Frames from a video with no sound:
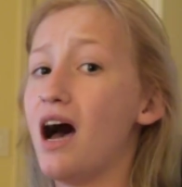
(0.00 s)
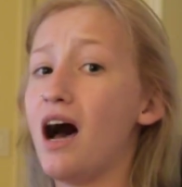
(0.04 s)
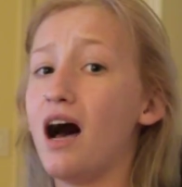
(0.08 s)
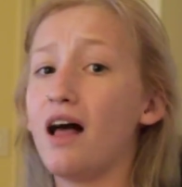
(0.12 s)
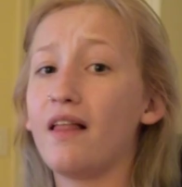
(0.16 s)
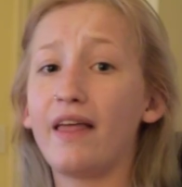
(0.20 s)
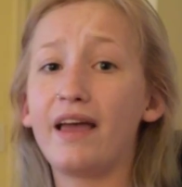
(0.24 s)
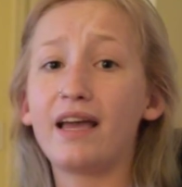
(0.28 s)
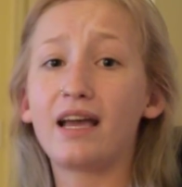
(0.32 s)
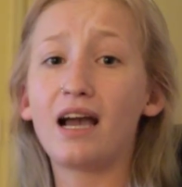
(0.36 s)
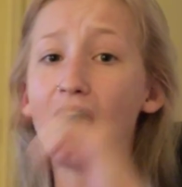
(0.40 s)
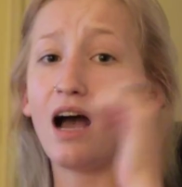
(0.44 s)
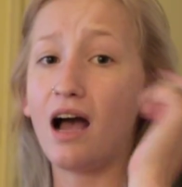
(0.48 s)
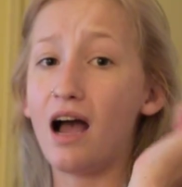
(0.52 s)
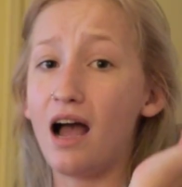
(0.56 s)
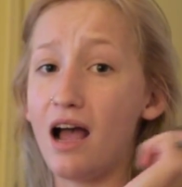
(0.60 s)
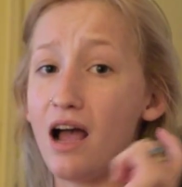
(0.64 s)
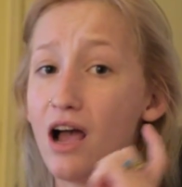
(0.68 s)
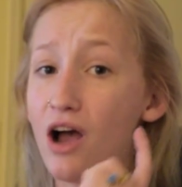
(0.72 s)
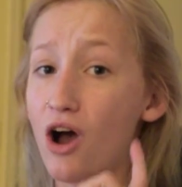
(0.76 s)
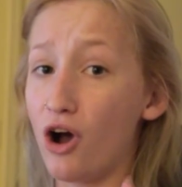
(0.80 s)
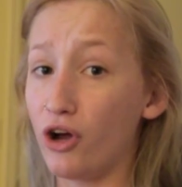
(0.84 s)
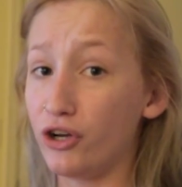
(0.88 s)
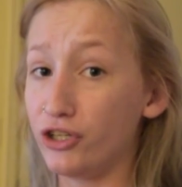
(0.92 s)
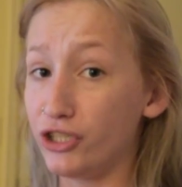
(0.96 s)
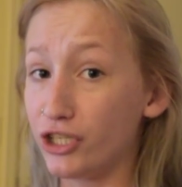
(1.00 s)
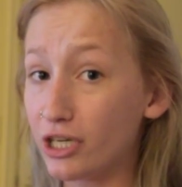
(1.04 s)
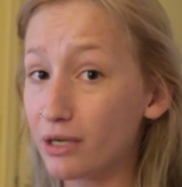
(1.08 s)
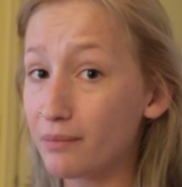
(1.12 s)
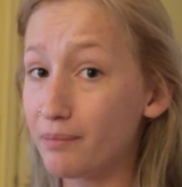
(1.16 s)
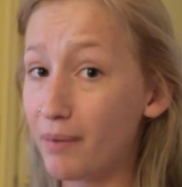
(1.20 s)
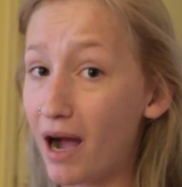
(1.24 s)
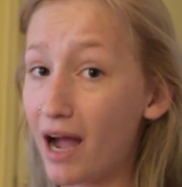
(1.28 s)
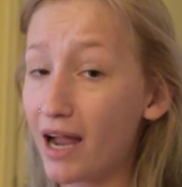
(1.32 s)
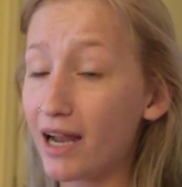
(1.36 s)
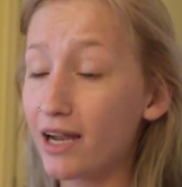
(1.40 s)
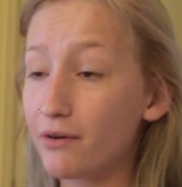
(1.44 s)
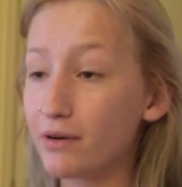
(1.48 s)
Like, on your
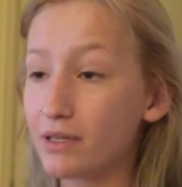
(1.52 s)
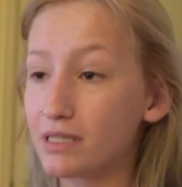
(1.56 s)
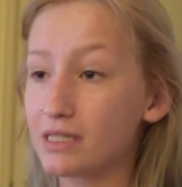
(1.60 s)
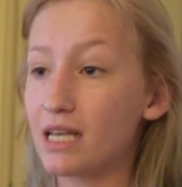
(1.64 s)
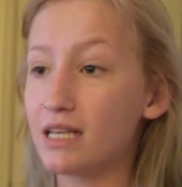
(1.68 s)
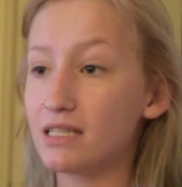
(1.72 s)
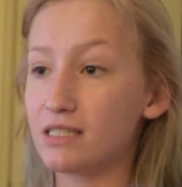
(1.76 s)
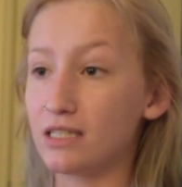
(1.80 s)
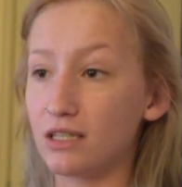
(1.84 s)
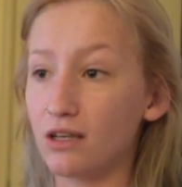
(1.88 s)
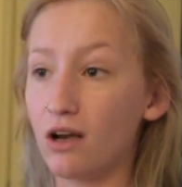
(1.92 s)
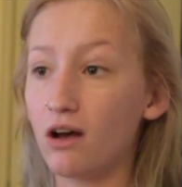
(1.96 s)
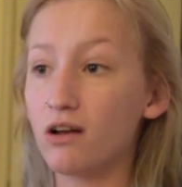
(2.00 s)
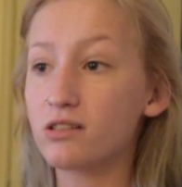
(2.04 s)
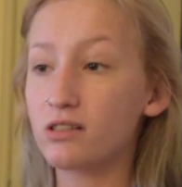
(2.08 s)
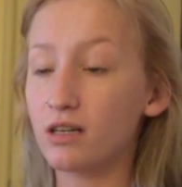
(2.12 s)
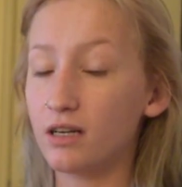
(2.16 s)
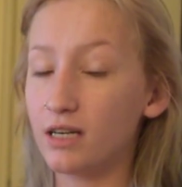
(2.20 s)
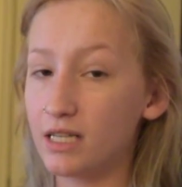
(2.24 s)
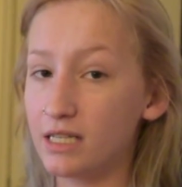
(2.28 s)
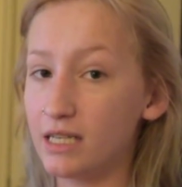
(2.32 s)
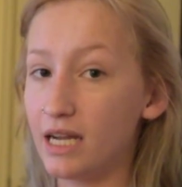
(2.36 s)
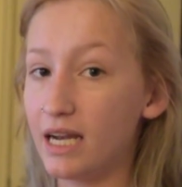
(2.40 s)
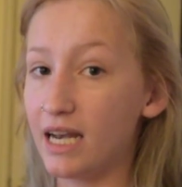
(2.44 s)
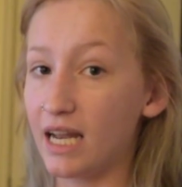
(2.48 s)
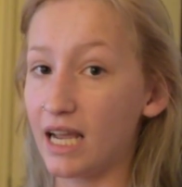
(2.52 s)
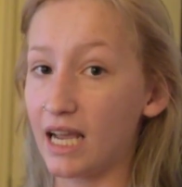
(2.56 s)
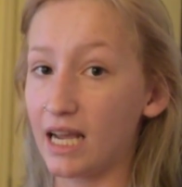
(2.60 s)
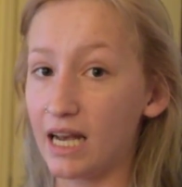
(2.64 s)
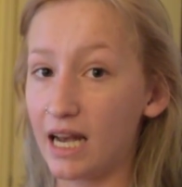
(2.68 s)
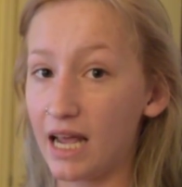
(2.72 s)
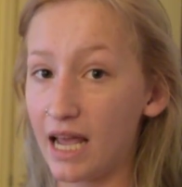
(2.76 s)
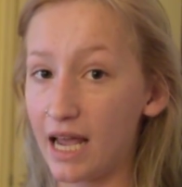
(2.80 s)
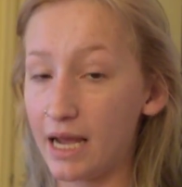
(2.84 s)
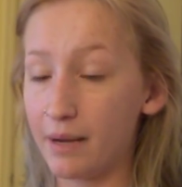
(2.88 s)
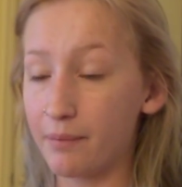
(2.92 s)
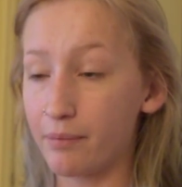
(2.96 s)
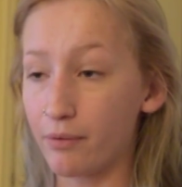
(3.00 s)
bio, it says that y'all started dating in
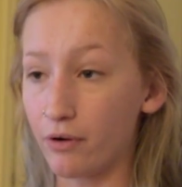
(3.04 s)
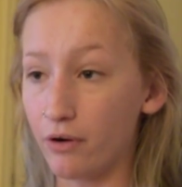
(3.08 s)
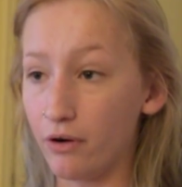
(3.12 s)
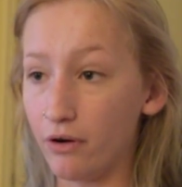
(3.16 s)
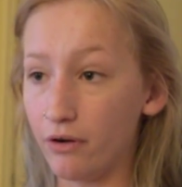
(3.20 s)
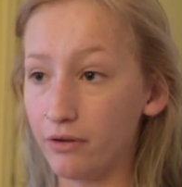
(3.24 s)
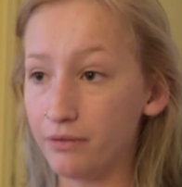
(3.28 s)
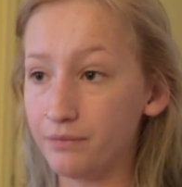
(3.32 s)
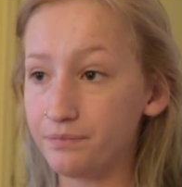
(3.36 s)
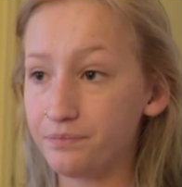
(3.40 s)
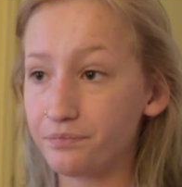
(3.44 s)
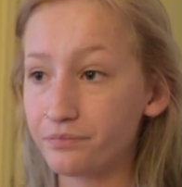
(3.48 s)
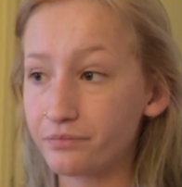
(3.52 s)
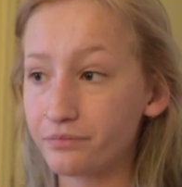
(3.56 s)
April.